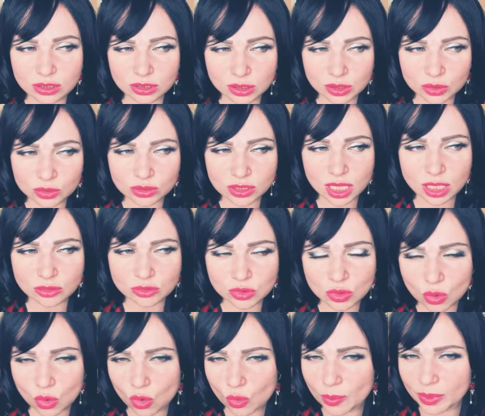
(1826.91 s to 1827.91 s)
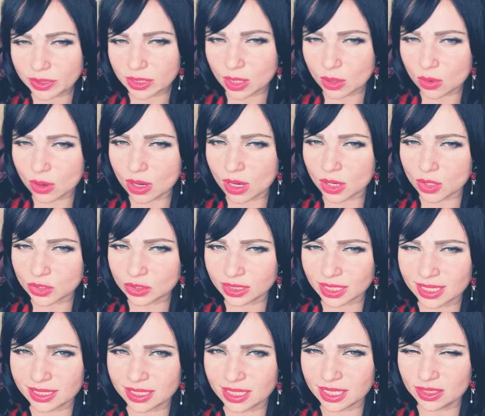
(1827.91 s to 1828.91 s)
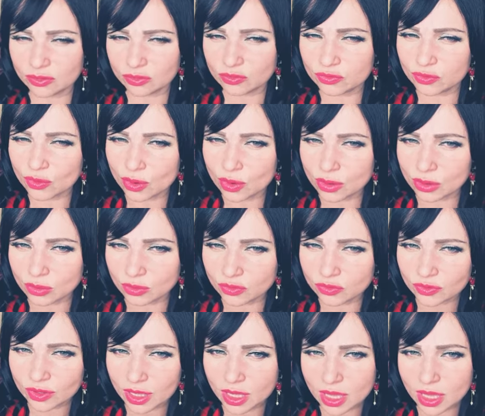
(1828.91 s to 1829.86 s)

learn how to open our heart and evolve